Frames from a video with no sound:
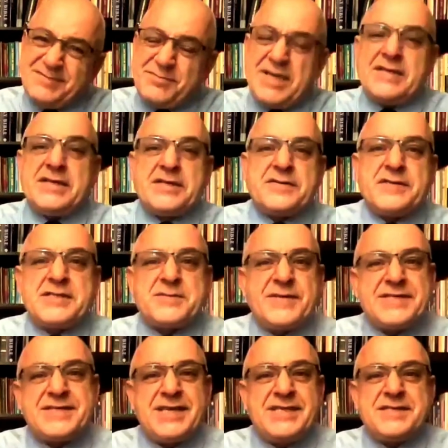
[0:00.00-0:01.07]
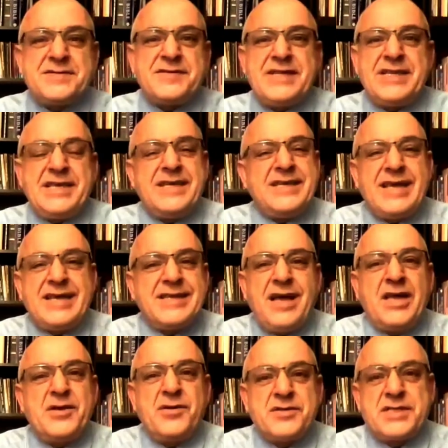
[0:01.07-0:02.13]
Merry Christmas doesn't really,
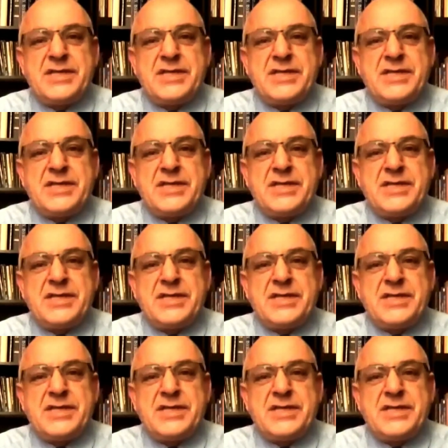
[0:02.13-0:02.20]
I don't